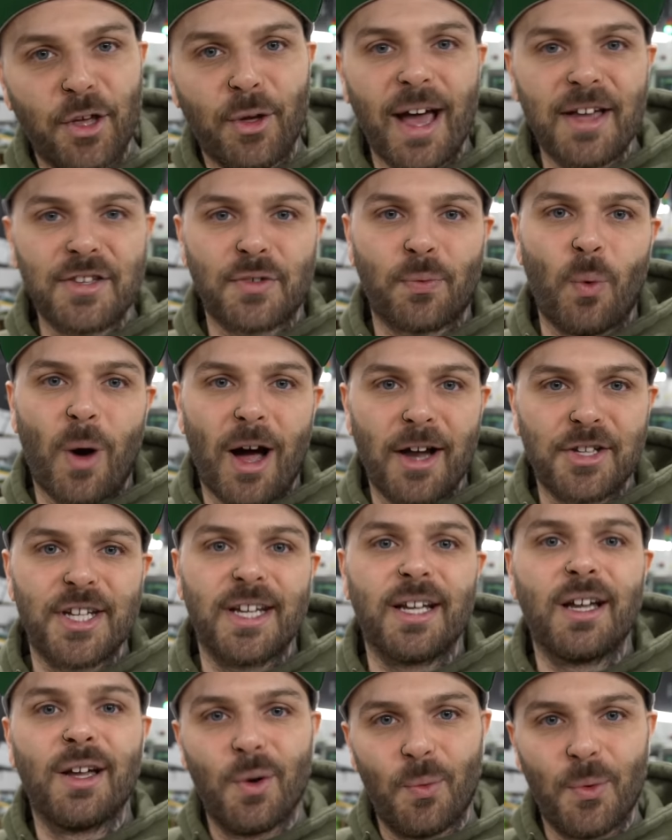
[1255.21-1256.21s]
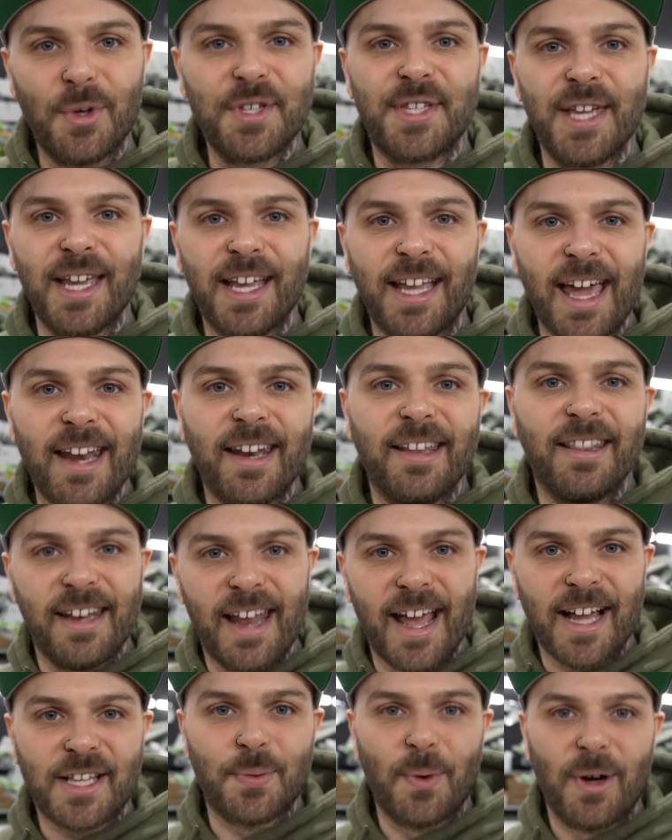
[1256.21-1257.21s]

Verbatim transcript: you guys for watching. We'll see you again in the next